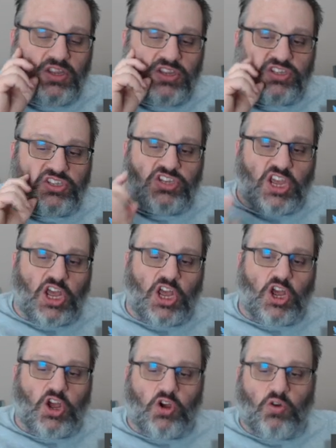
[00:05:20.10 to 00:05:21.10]

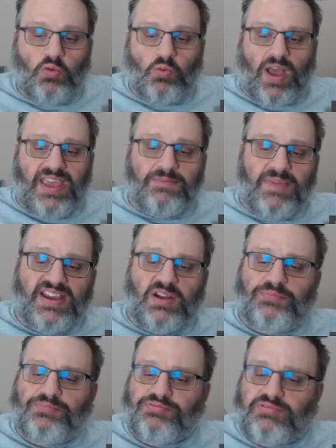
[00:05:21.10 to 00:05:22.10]
So white made a
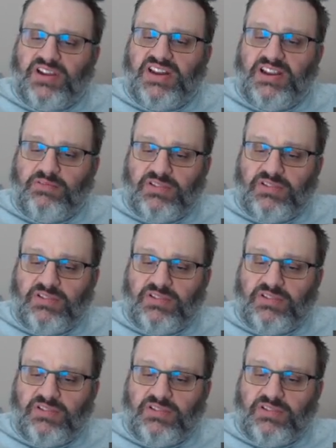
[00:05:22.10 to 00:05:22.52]
pretty